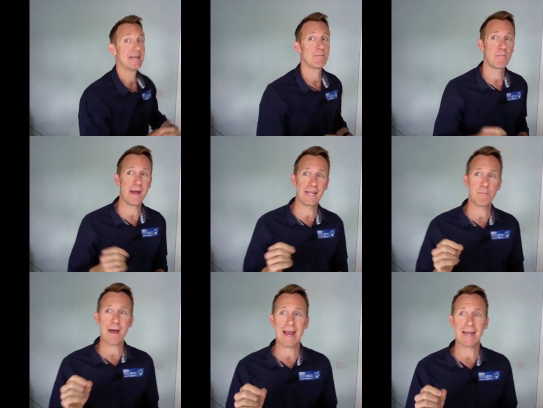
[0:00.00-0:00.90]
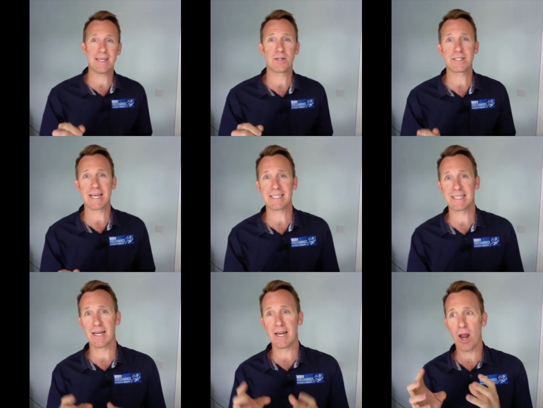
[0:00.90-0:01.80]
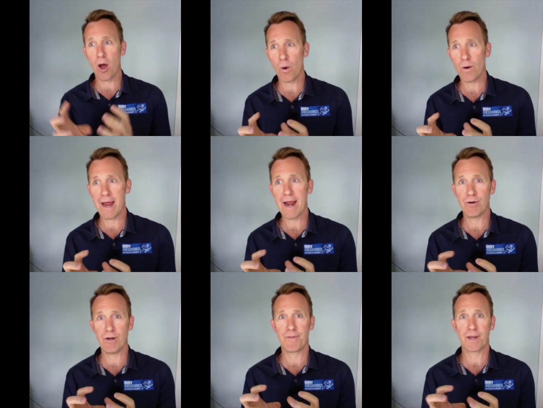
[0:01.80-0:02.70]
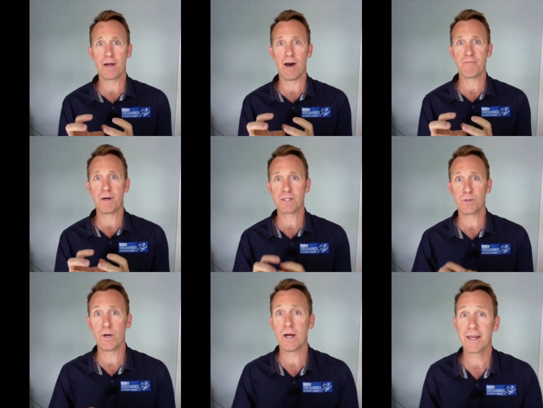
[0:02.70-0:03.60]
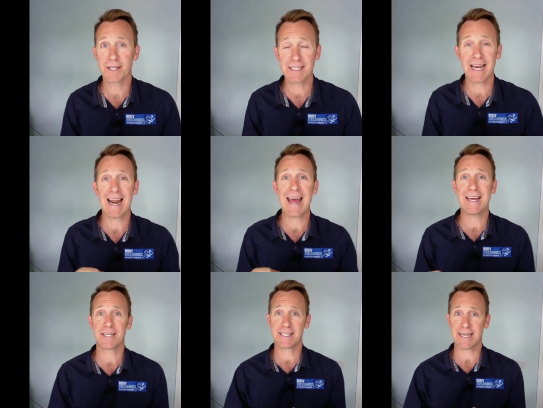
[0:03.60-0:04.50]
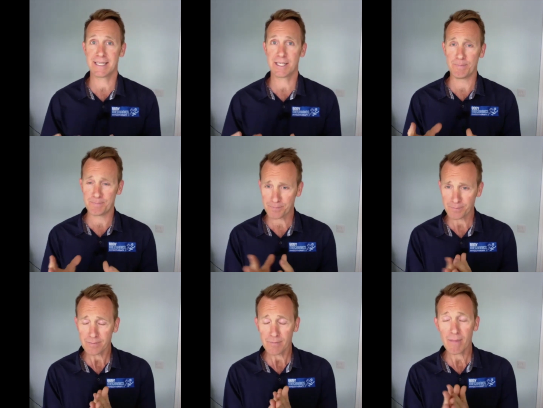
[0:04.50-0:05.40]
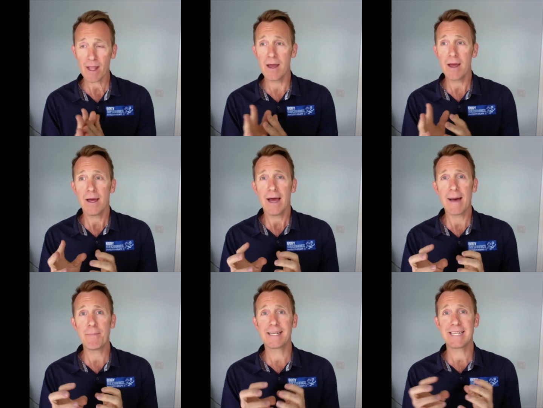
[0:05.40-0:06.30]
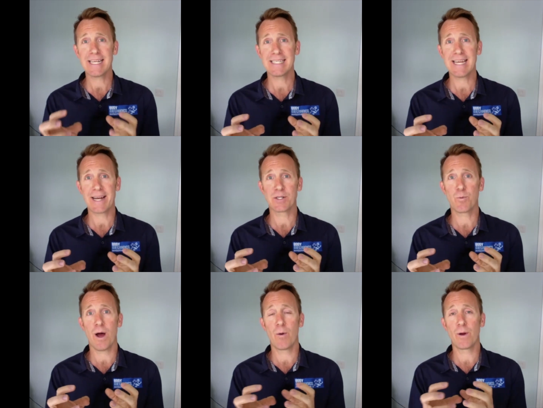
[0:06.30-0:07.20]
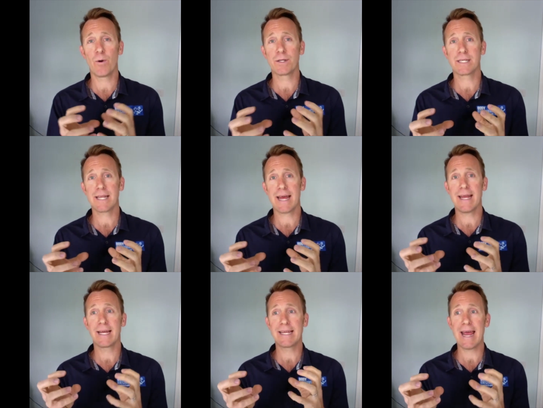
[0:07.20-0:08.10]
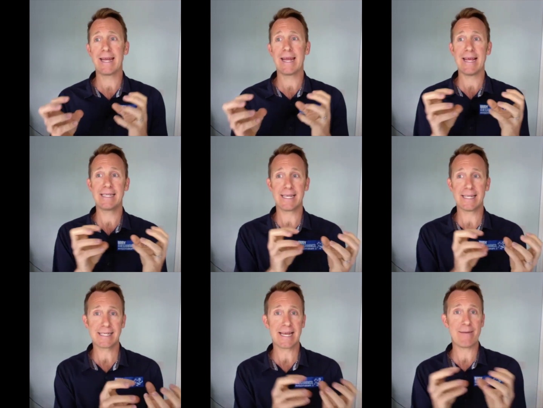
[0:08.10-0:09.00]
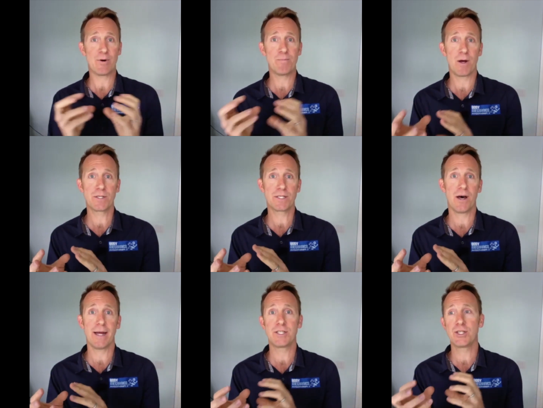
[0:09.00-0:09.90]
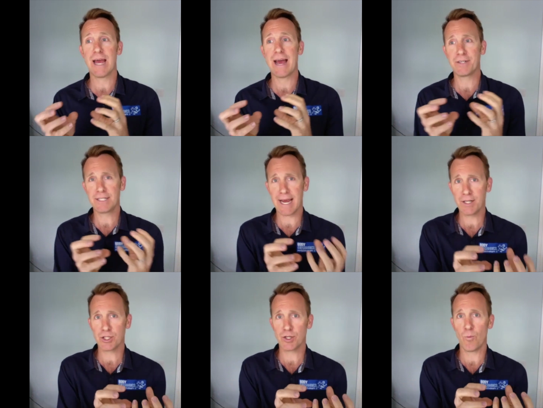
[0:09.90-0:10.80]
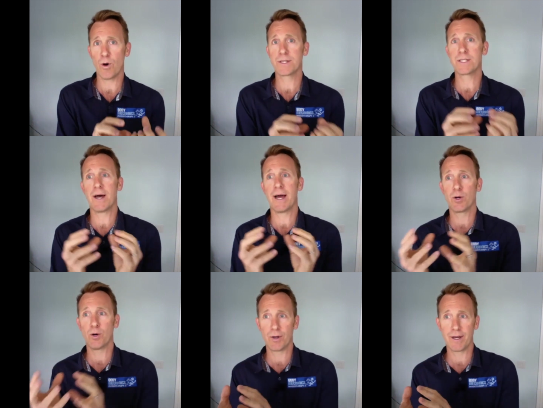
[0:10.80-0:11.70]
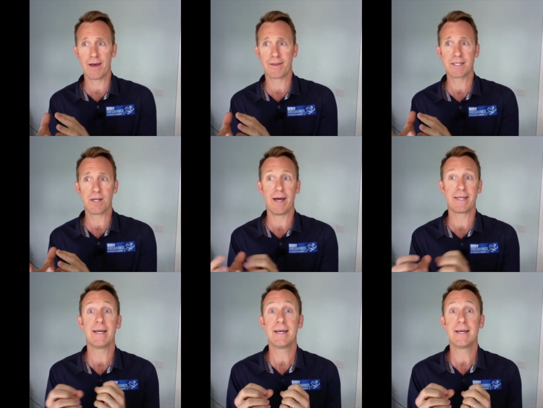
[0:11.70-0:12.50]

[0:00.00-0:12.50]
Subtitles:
By bending the back knee, you're testing the lower area of the calf muscle, the soleus system. And by testing that as well, we want to say, again, is it the same on both sides? Do you have a tension on one side or the other side